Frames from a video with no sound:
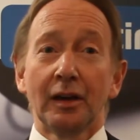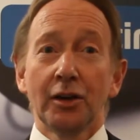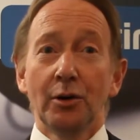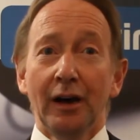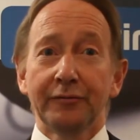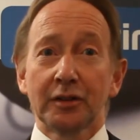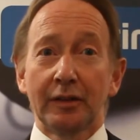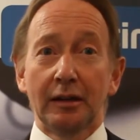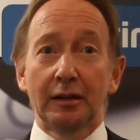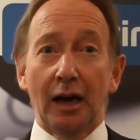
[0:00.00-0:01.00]
you have to
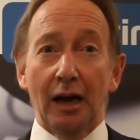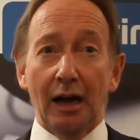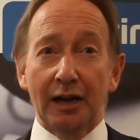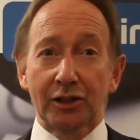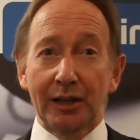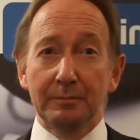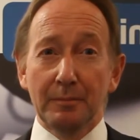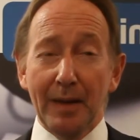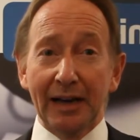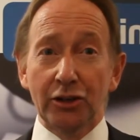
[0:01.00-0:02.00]
then actually
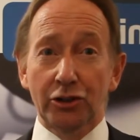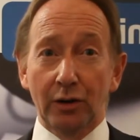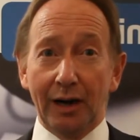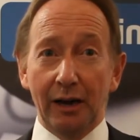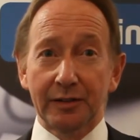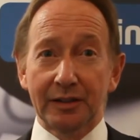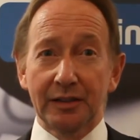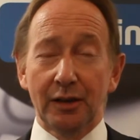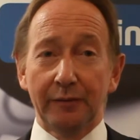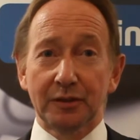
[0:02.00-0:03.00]
manage your allowances.
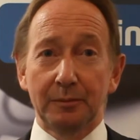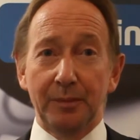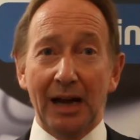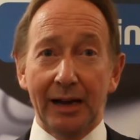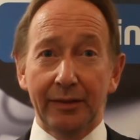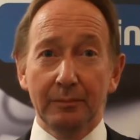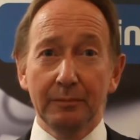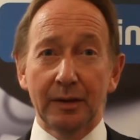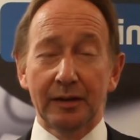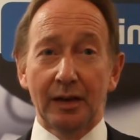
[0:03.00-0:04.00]
You have to buy them
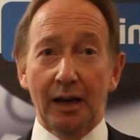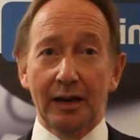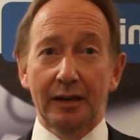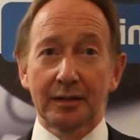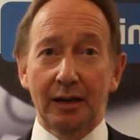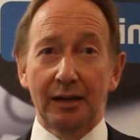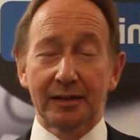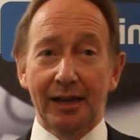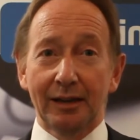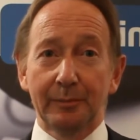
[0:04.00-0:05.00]
and
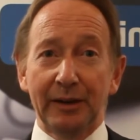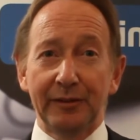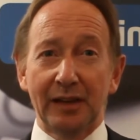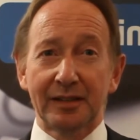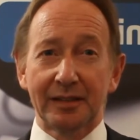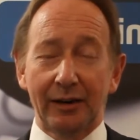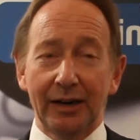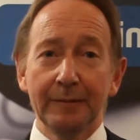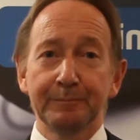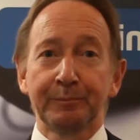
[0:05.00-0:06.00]
sell them if
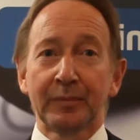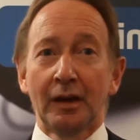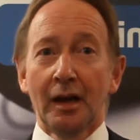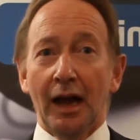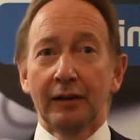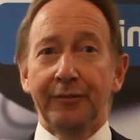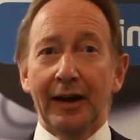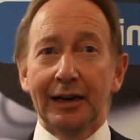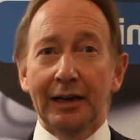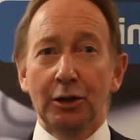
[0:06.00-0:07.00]
necessary. And
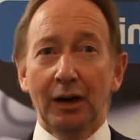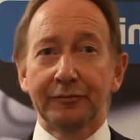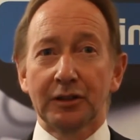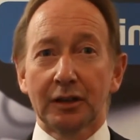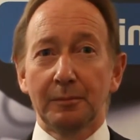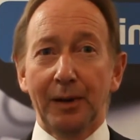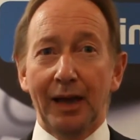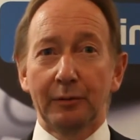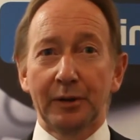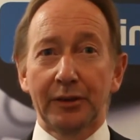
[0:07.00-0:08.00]
finally, you have to
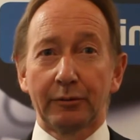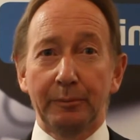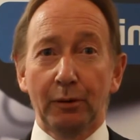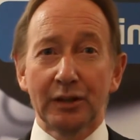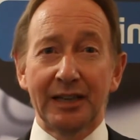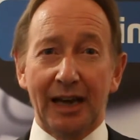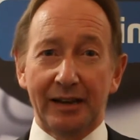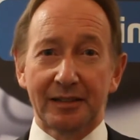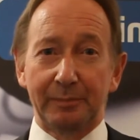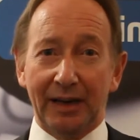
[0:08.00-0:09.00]
comply with the reporting
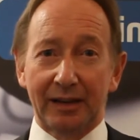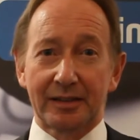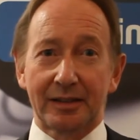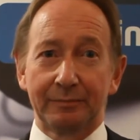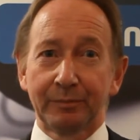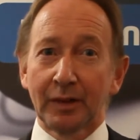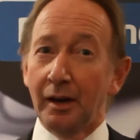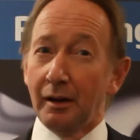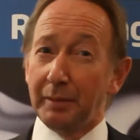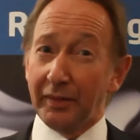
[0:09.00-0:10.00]
aspects.
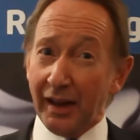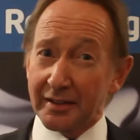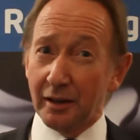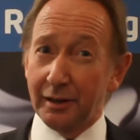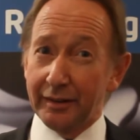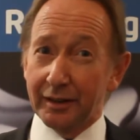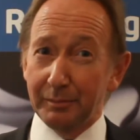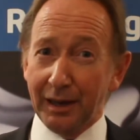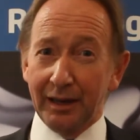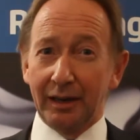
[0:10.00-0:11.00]
But that's only the
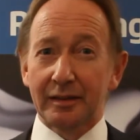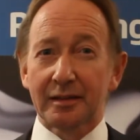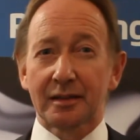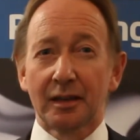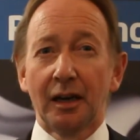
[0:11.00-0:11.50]
compliance.